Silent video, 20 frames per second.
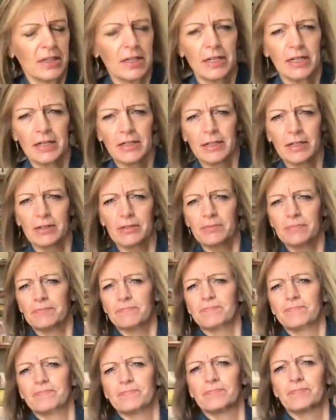I don't know.
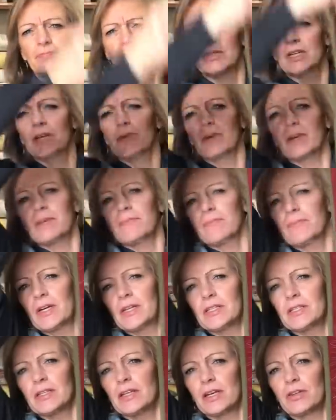Anyway,
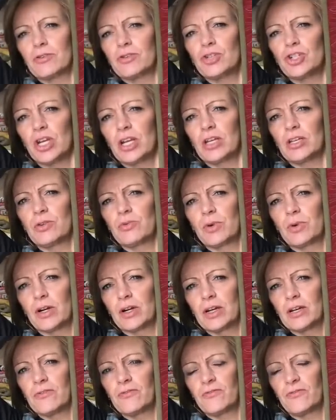that's another
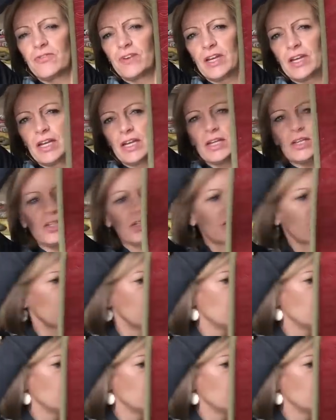January finish.